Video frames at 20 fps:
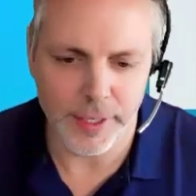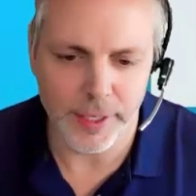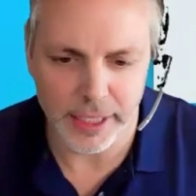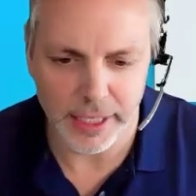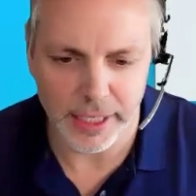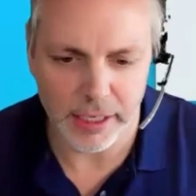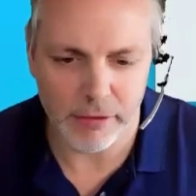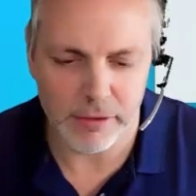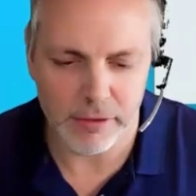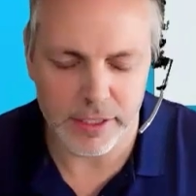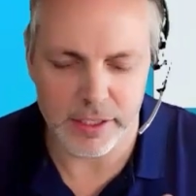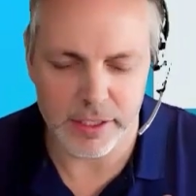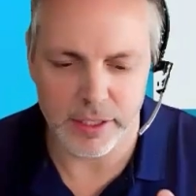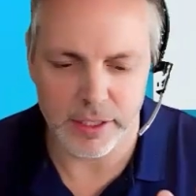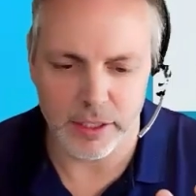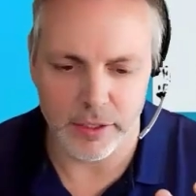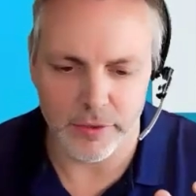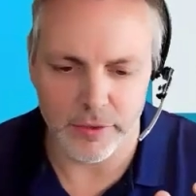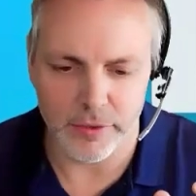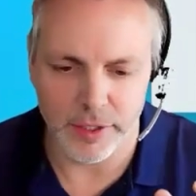here is
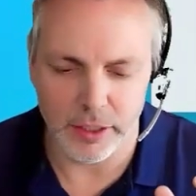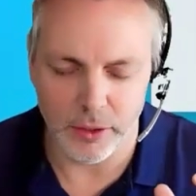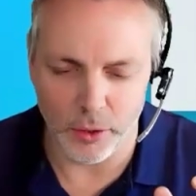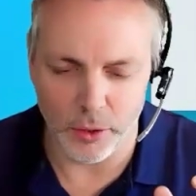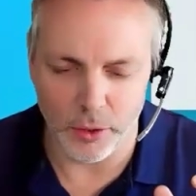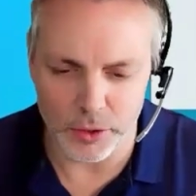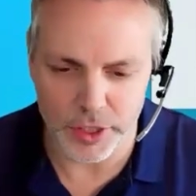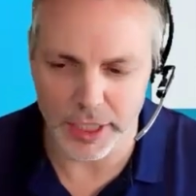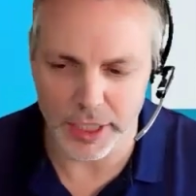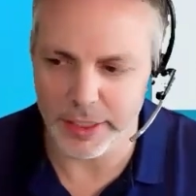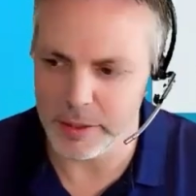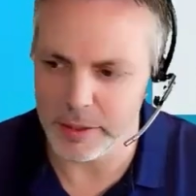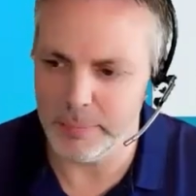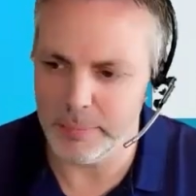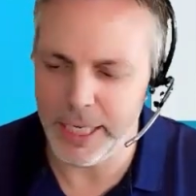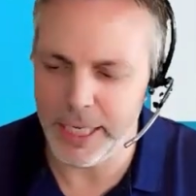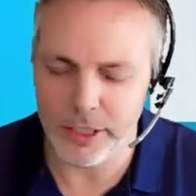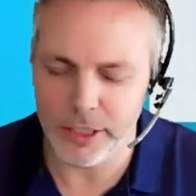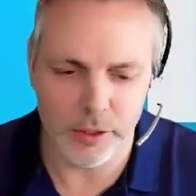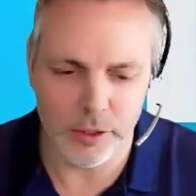that the logic that's
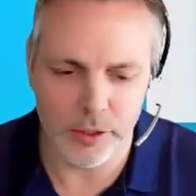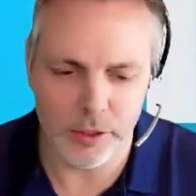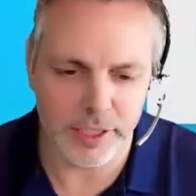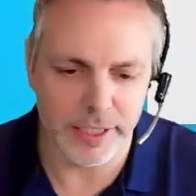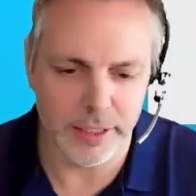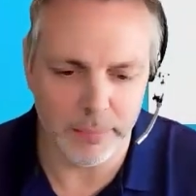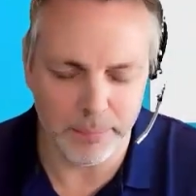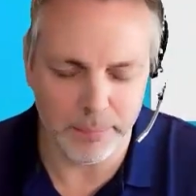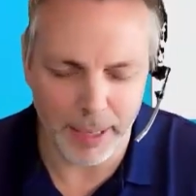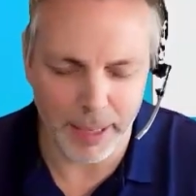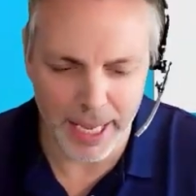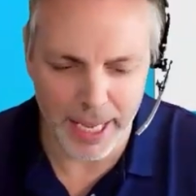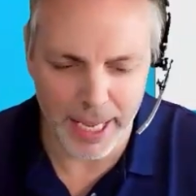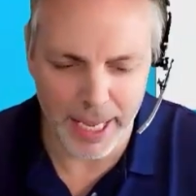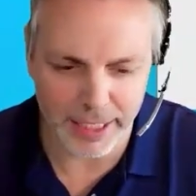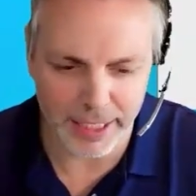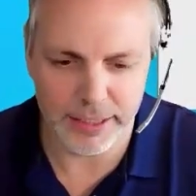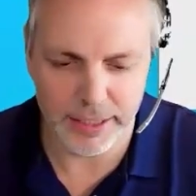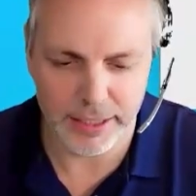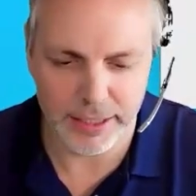being used in the back
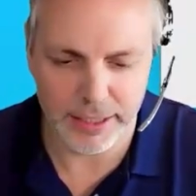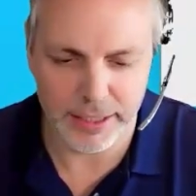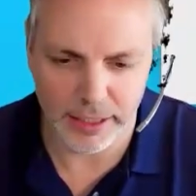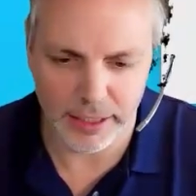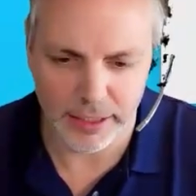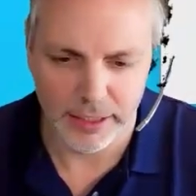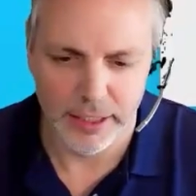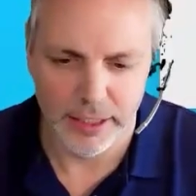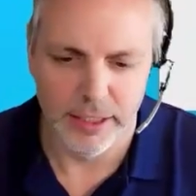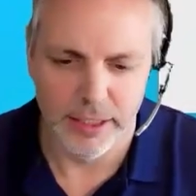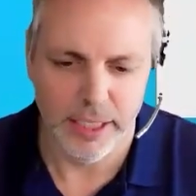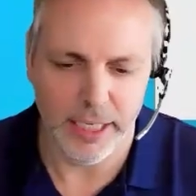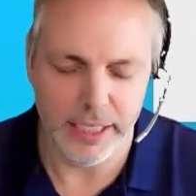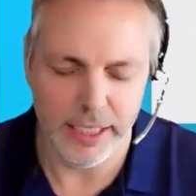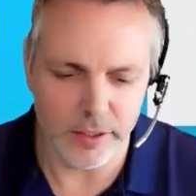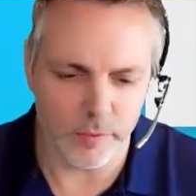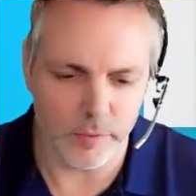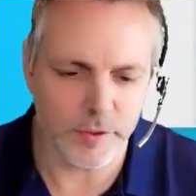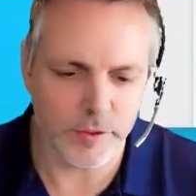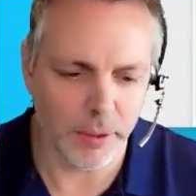end here
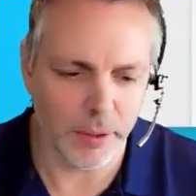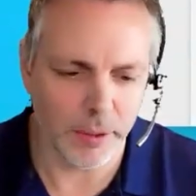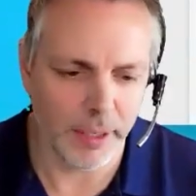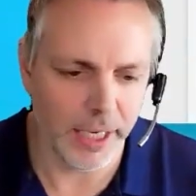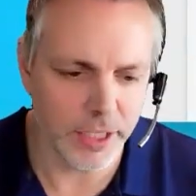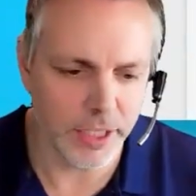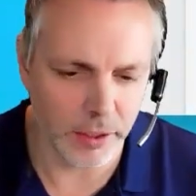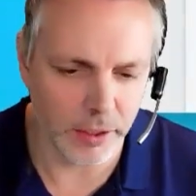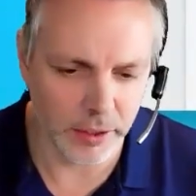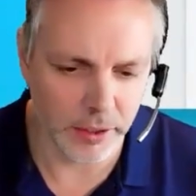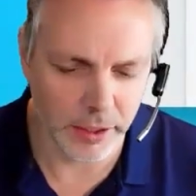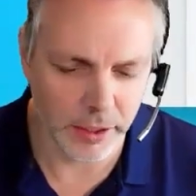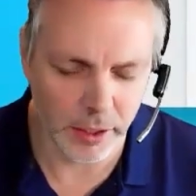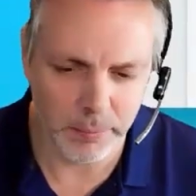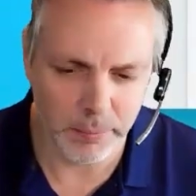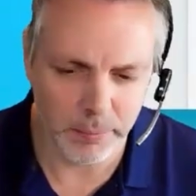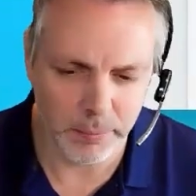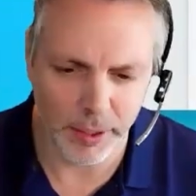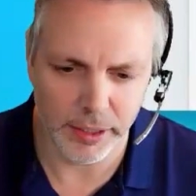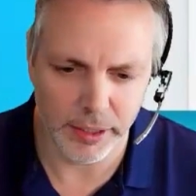in Dovetail HR
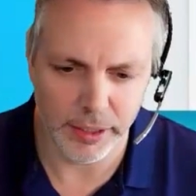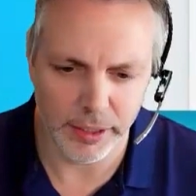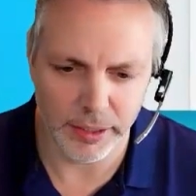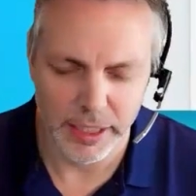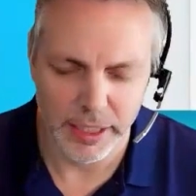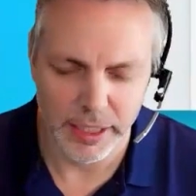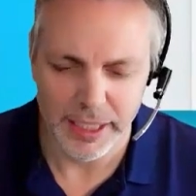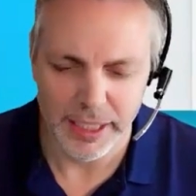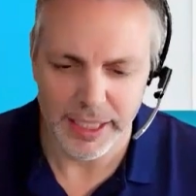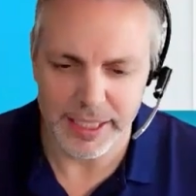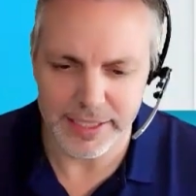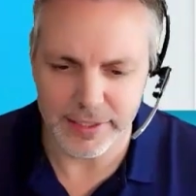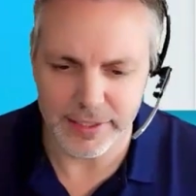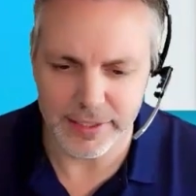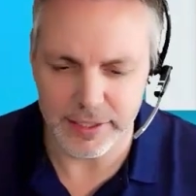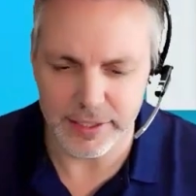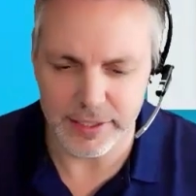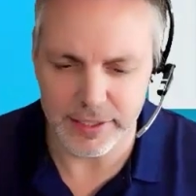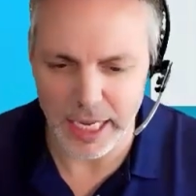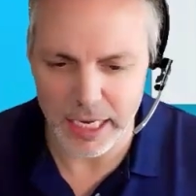Copilot is
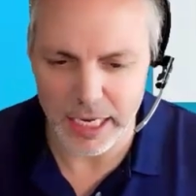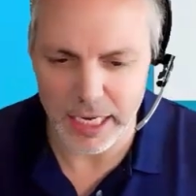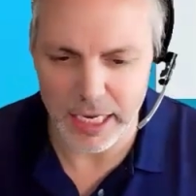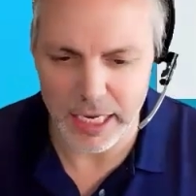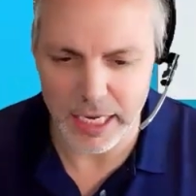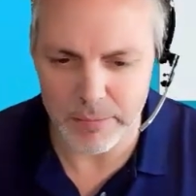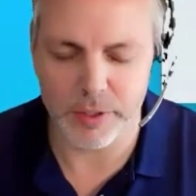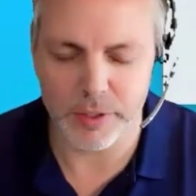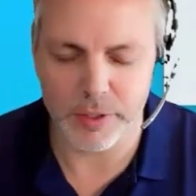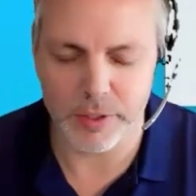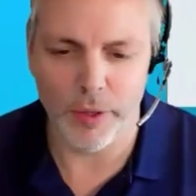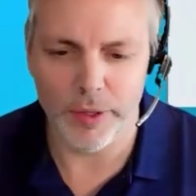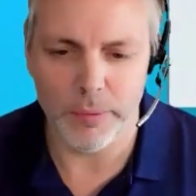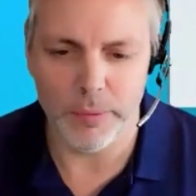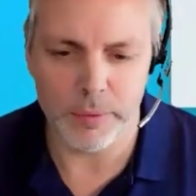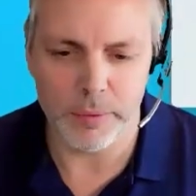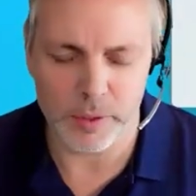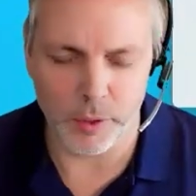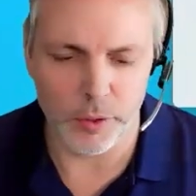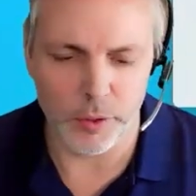the same as the one
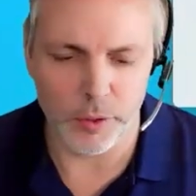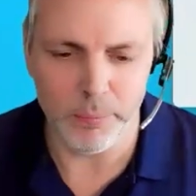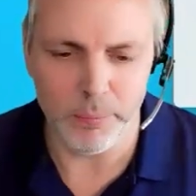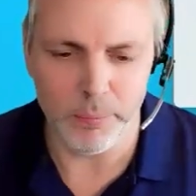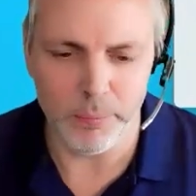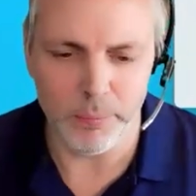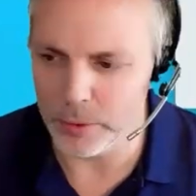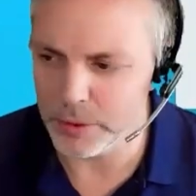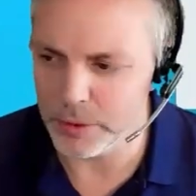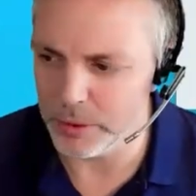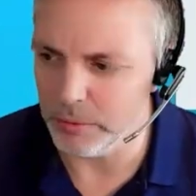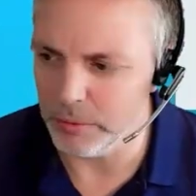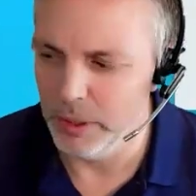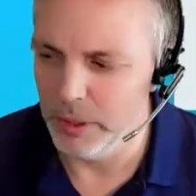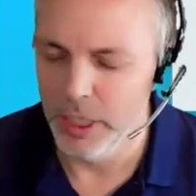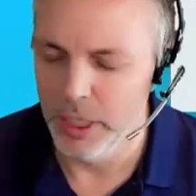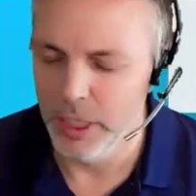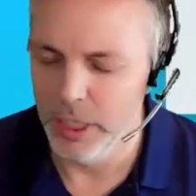that was on the portal.